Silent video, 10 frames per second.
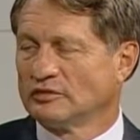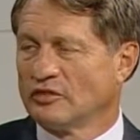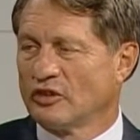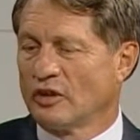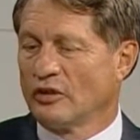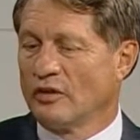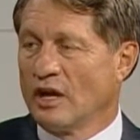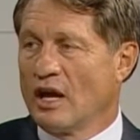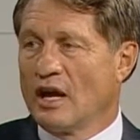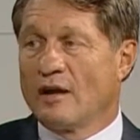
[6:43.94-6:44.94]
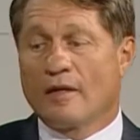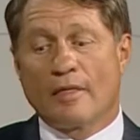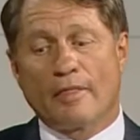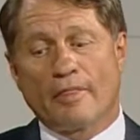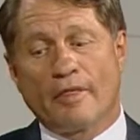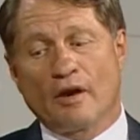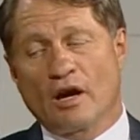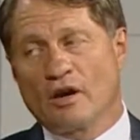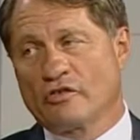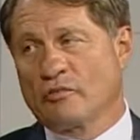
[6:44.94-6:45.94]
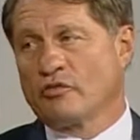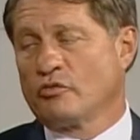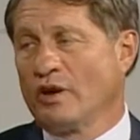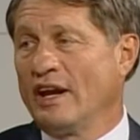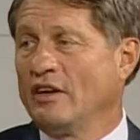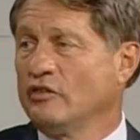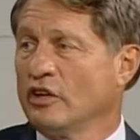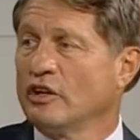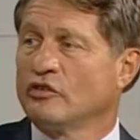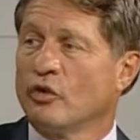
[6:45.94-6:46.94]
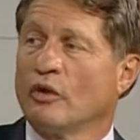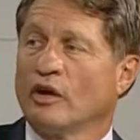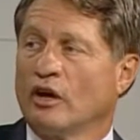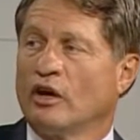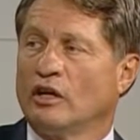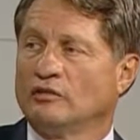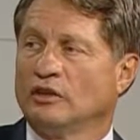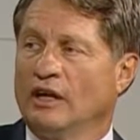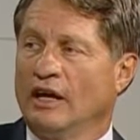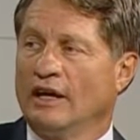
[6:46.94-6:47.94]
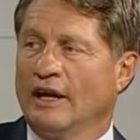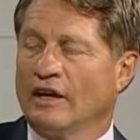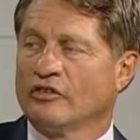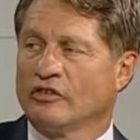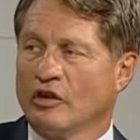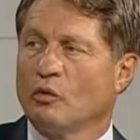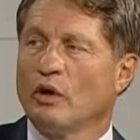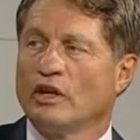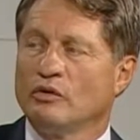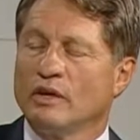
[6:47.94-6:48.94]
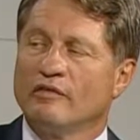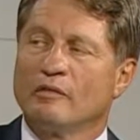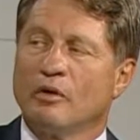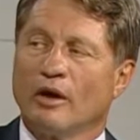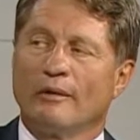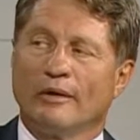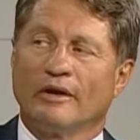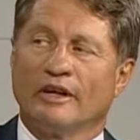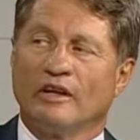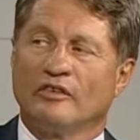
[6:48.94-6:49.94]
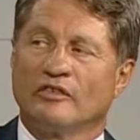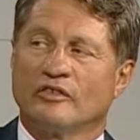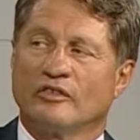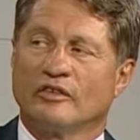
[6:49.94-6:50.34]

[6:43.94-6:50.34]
So there are some strange things going on, as I say, when you give the body what it needs.